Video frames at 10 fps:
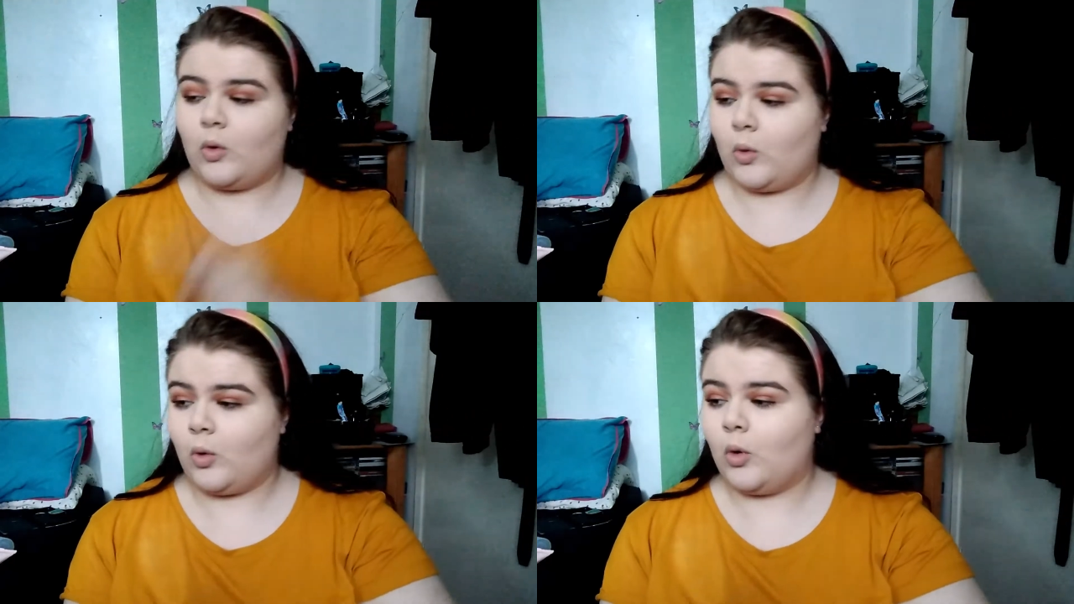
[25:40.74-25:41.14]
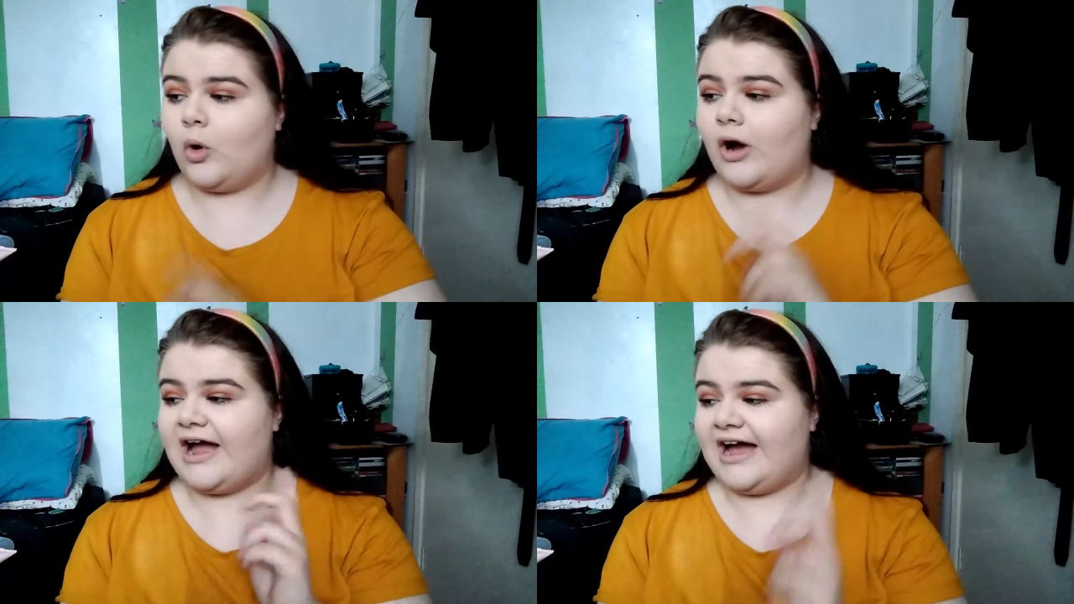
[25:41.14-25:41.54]

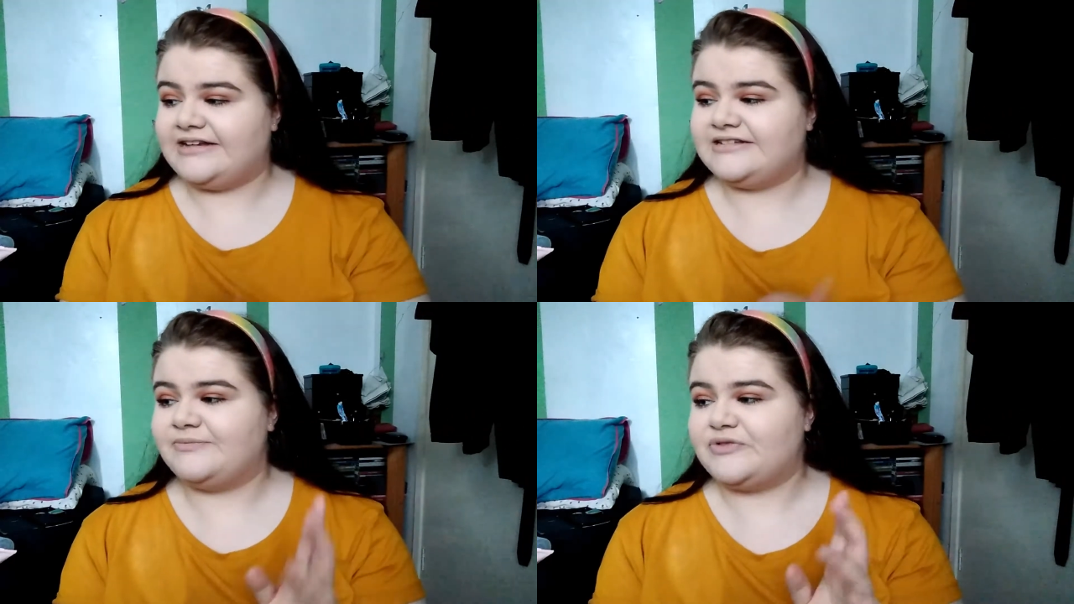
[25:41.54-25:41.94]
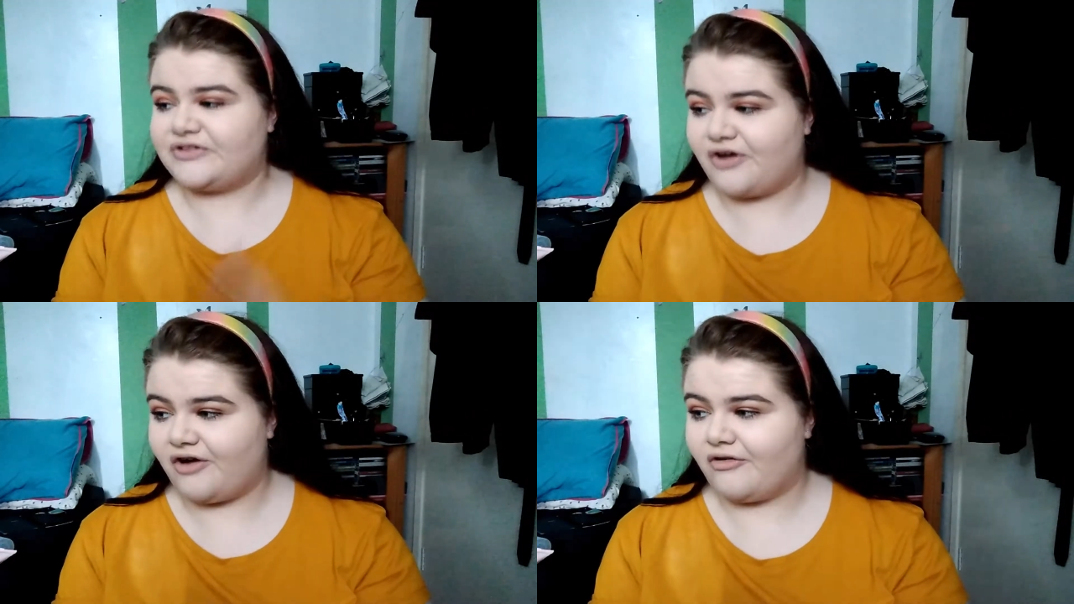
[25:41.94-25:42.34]
or I had
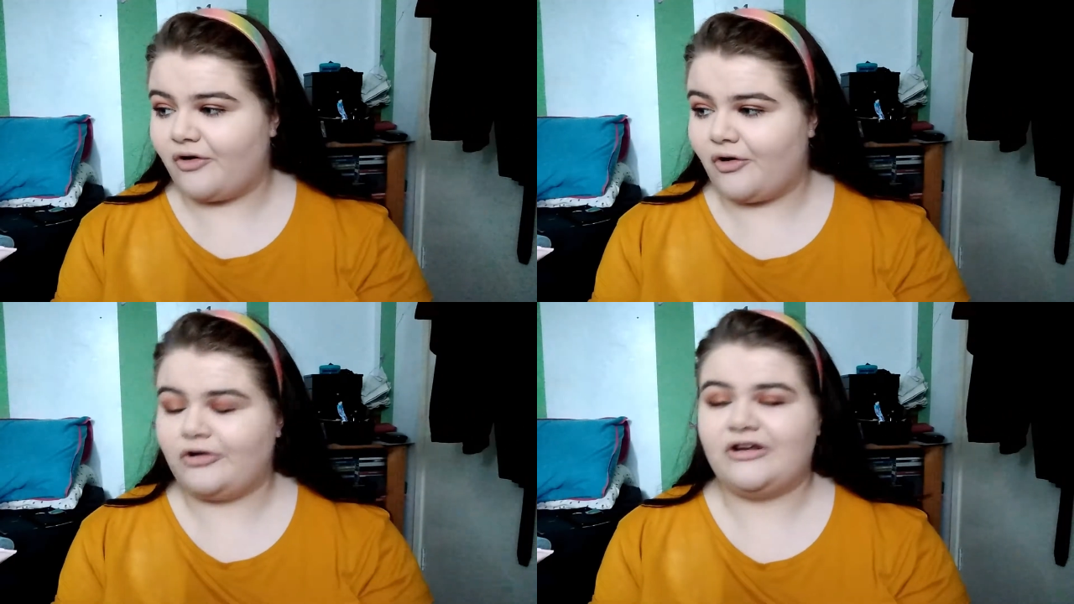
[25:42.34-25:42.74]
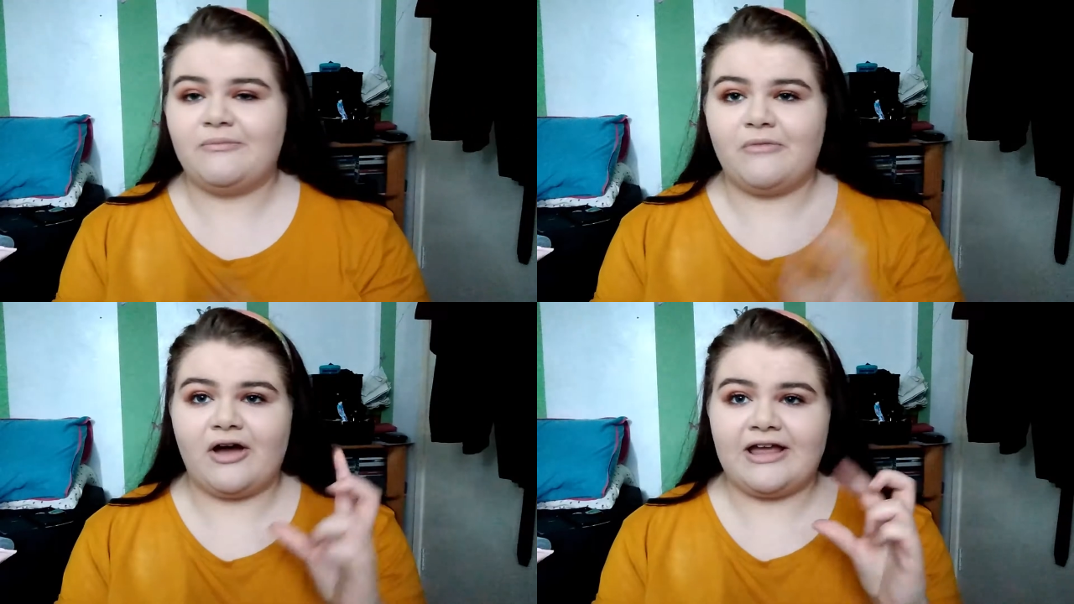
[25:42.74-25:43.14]
mascara
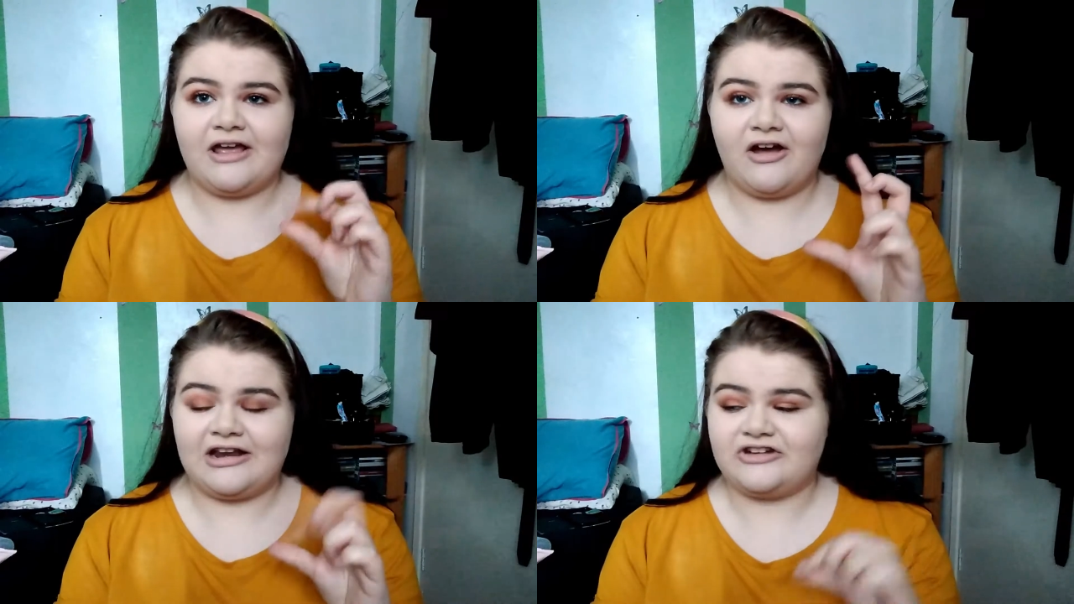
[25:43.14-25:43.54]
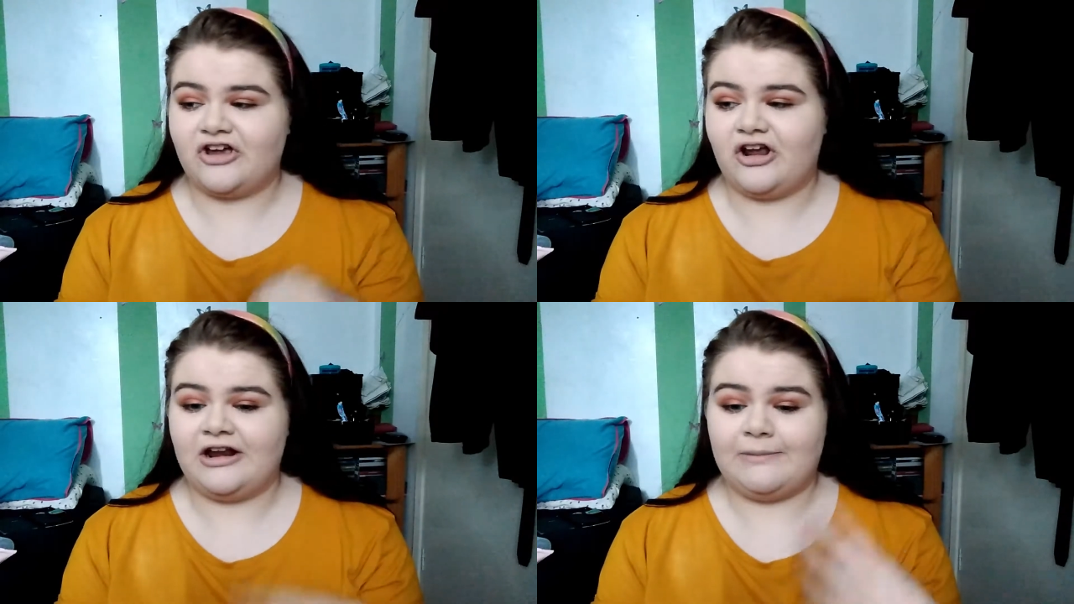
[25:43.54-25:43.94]
on my eyelash
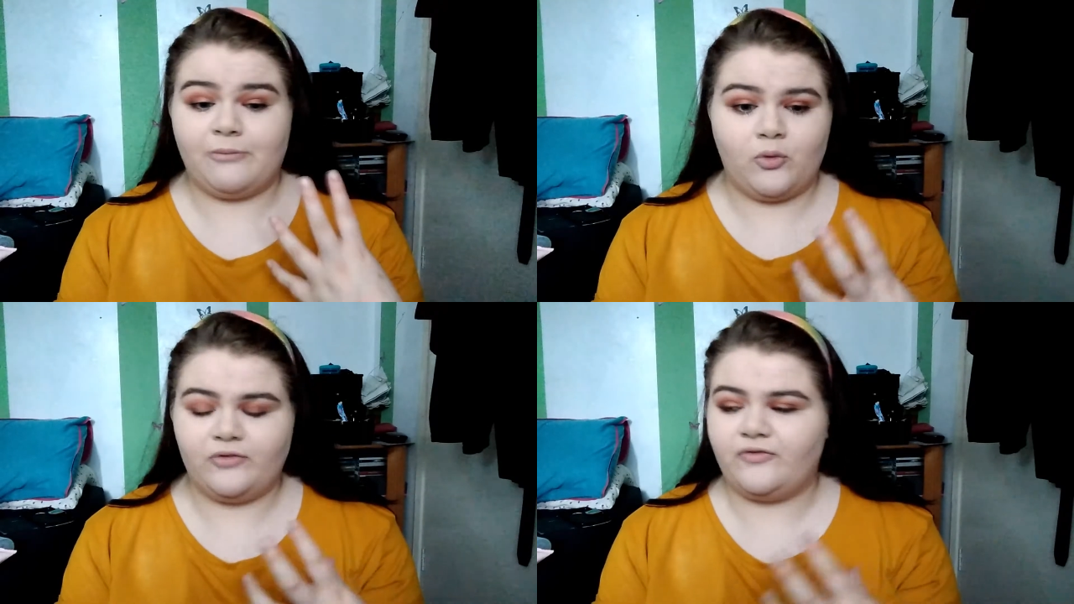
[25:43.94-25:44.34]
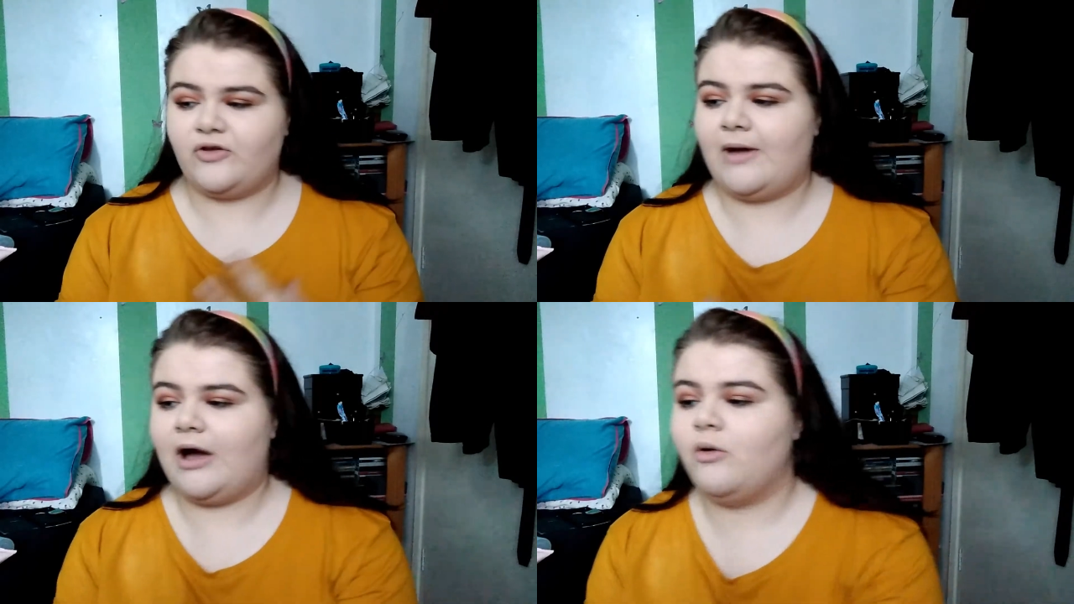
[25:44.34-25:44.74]
curler and I pulled a
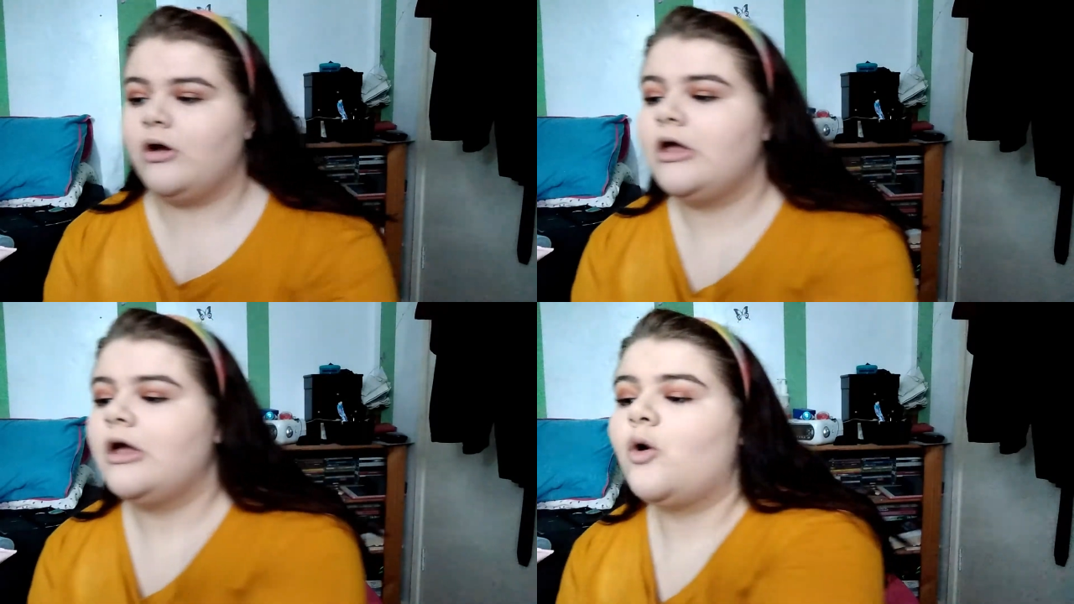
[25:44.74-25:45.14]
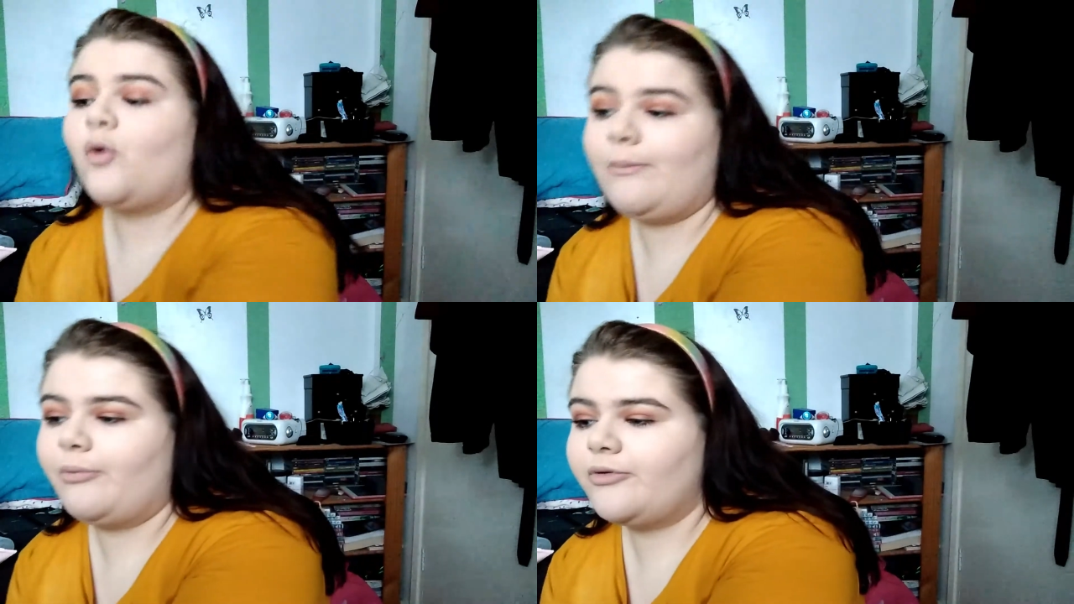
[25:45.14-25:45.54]
few out,
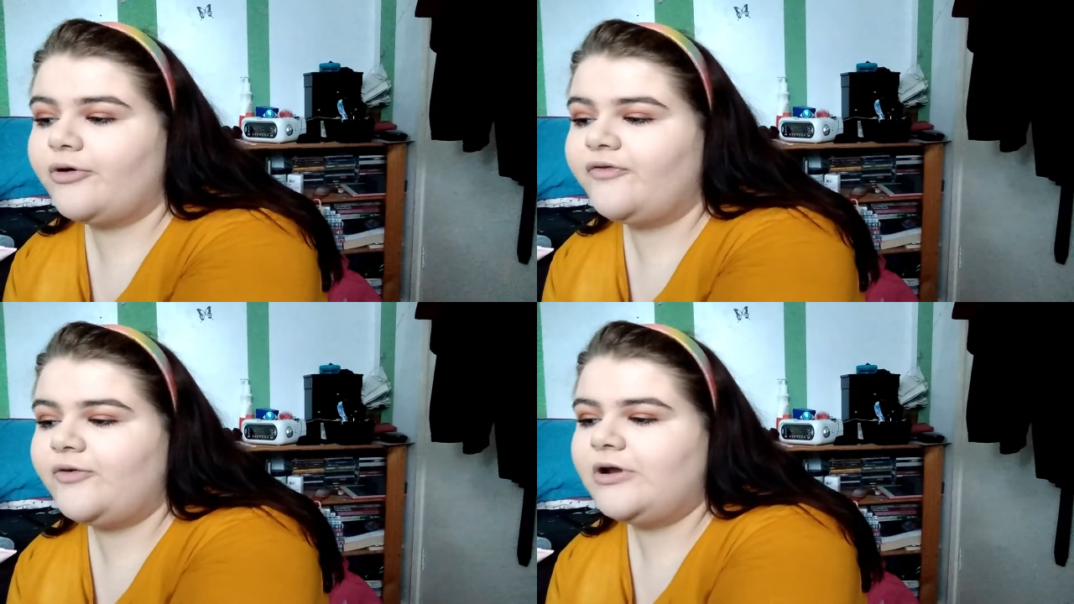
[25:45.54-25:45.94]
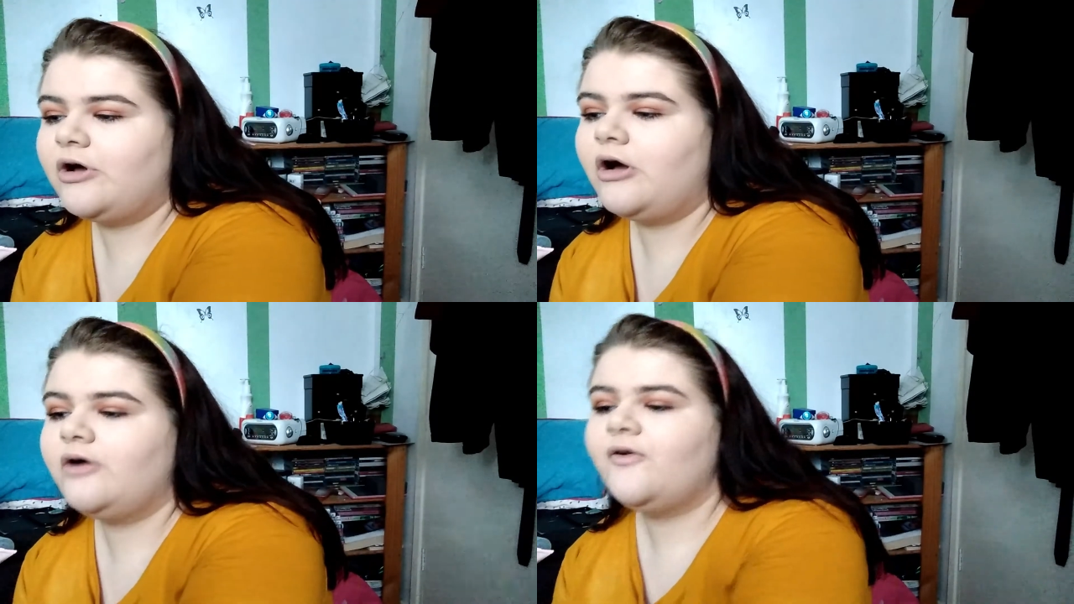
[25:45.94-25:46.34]
or I broke a few in
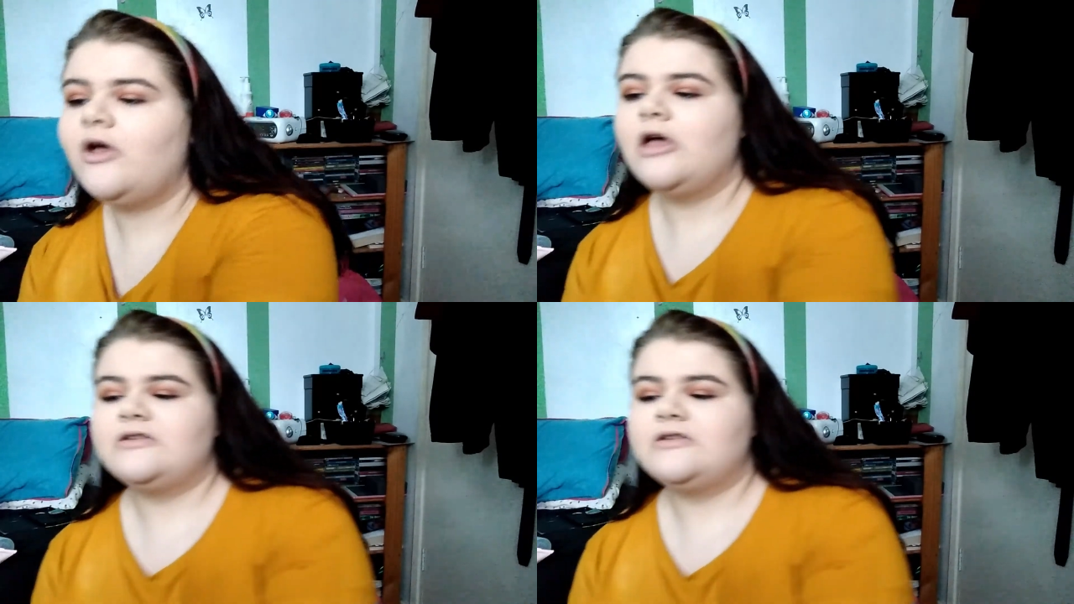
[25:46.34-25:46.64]
half.